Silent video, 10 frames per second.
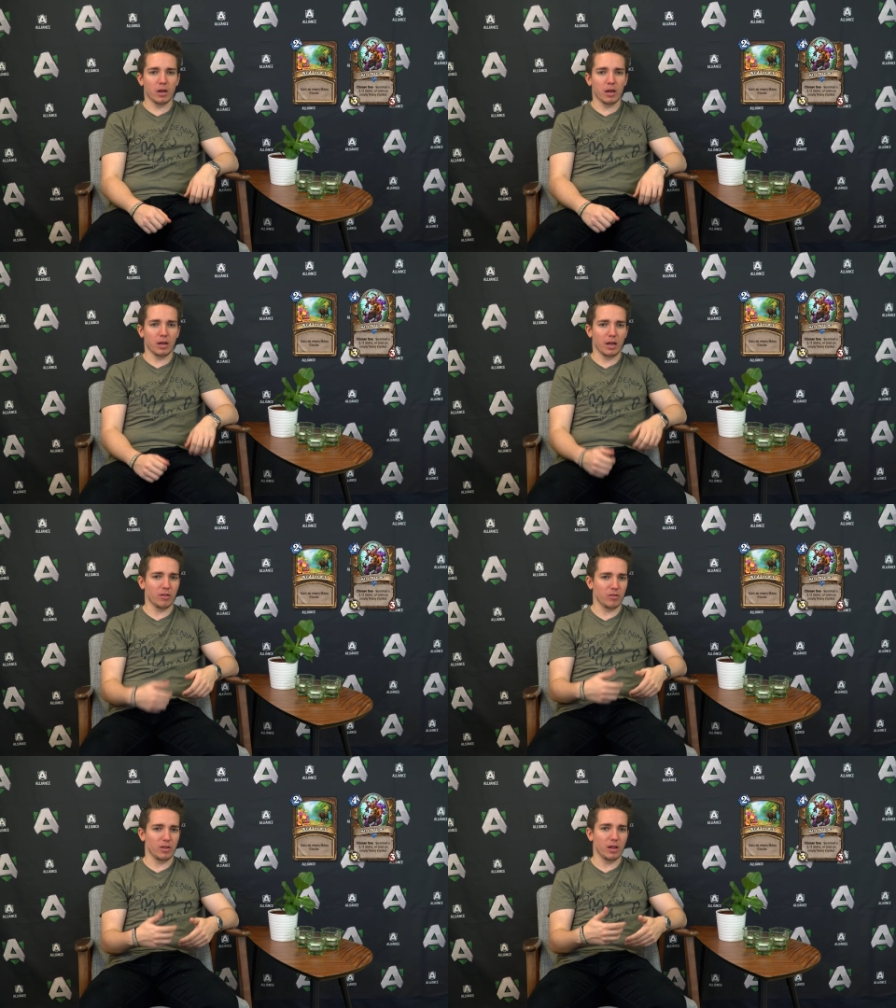uh,
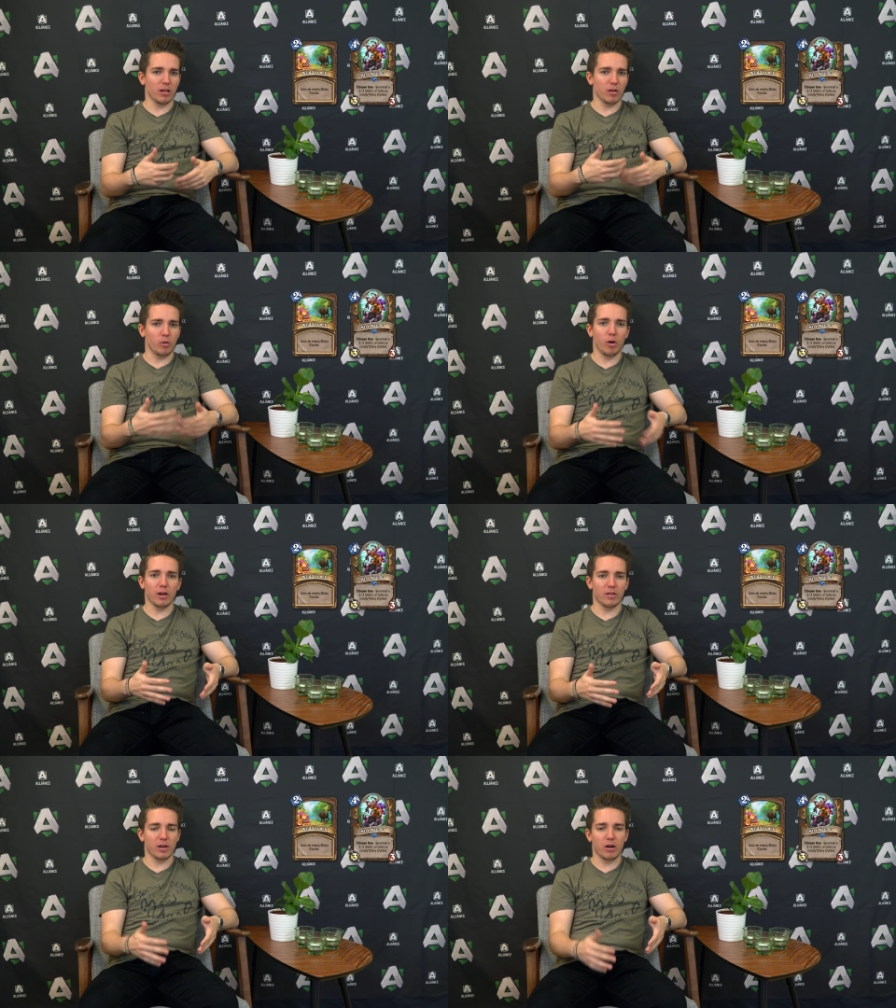and still
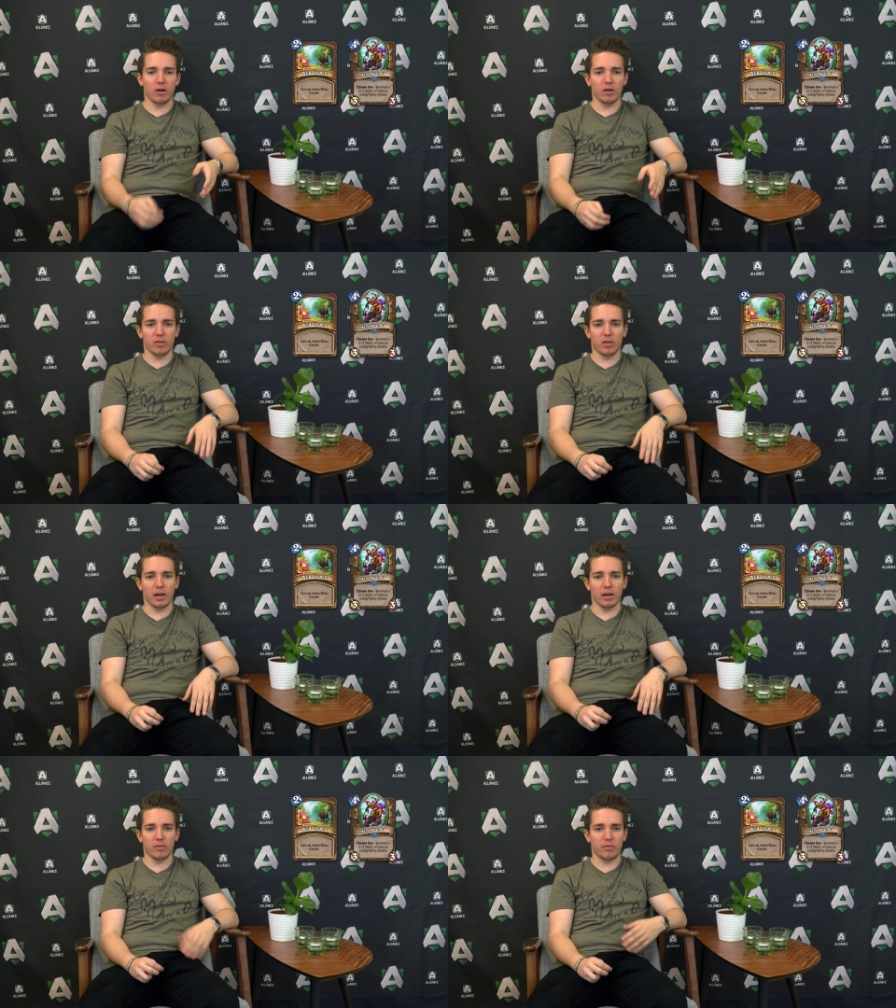quality cards
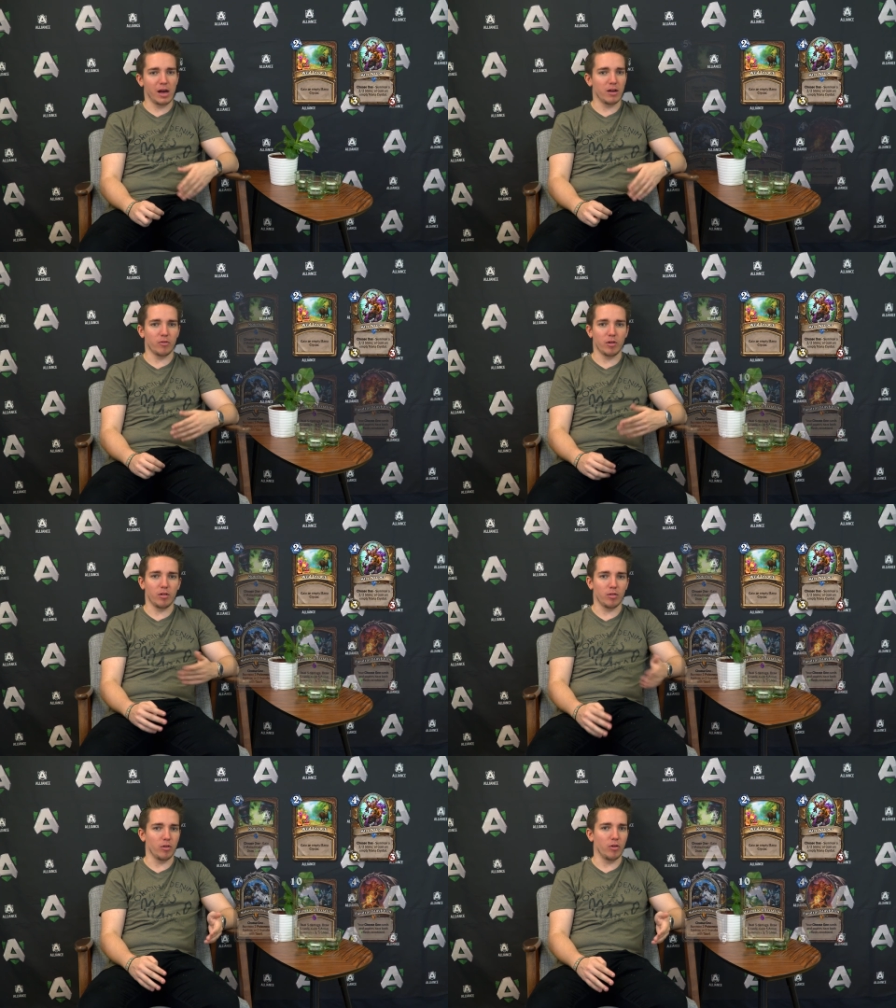like
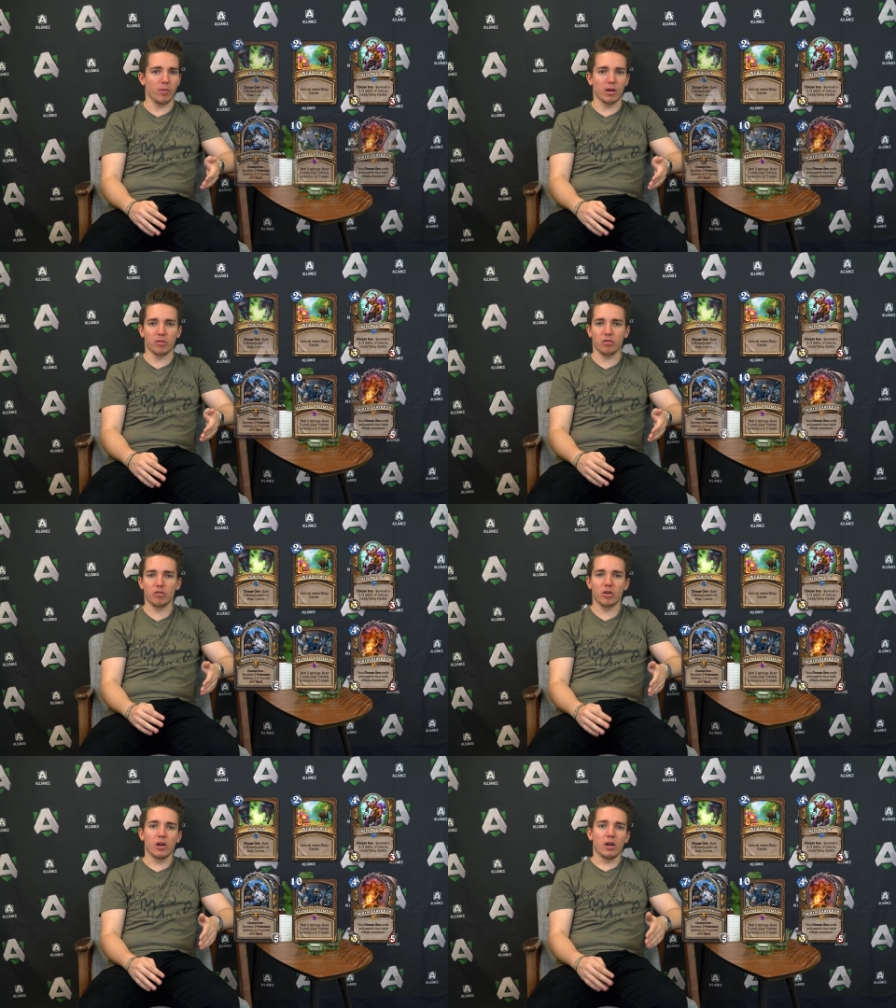Fandral,
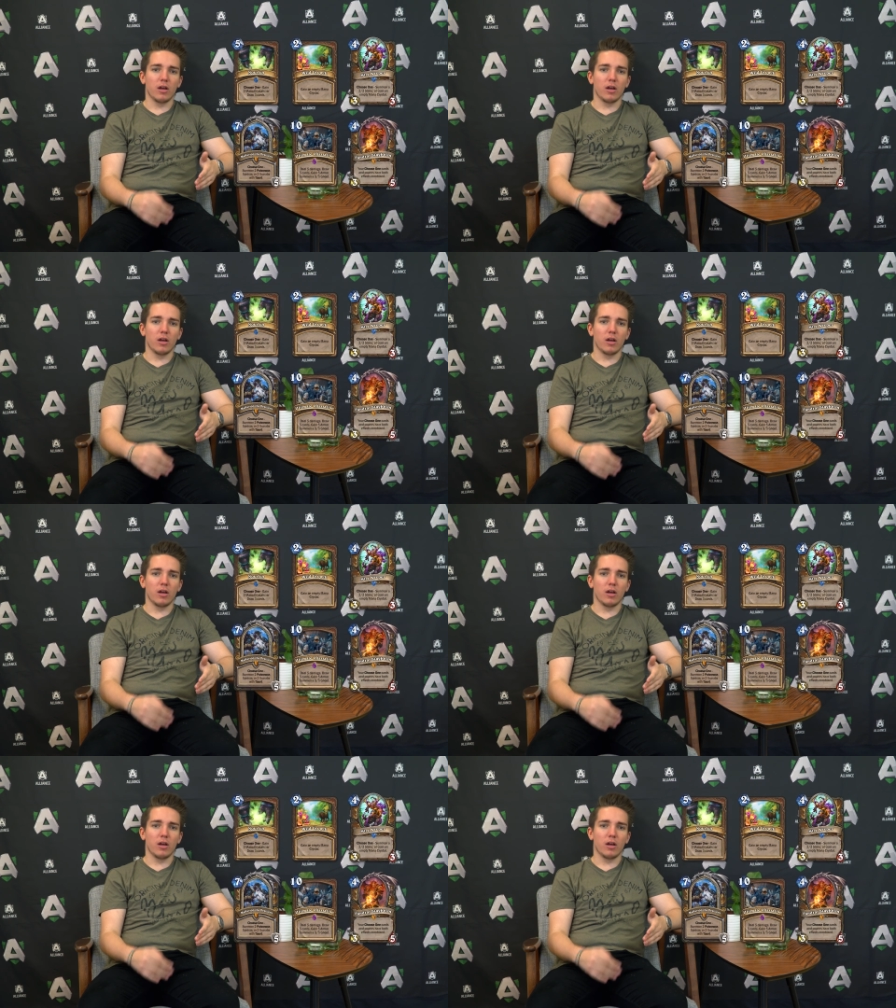Nourish,